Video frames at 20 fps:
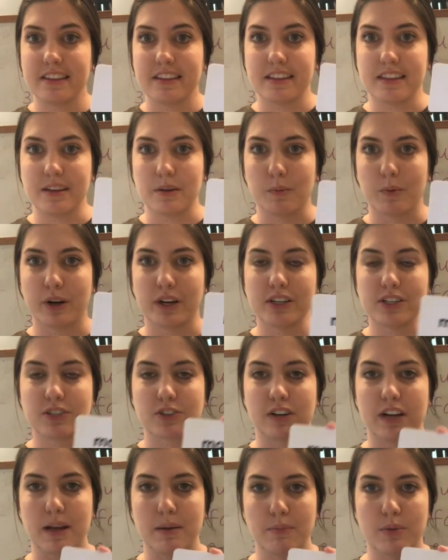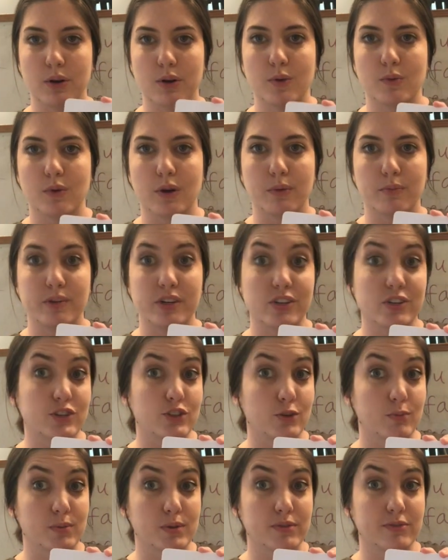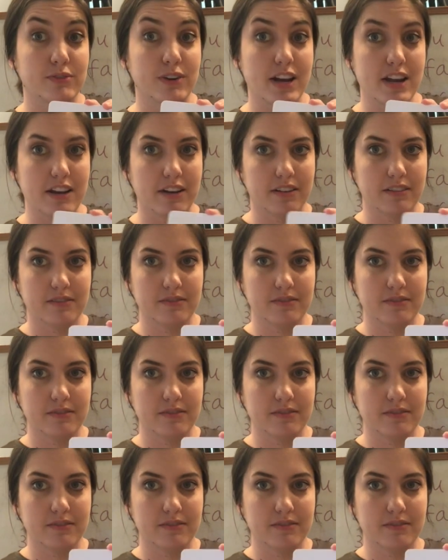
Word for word: the word scramble will be super fun.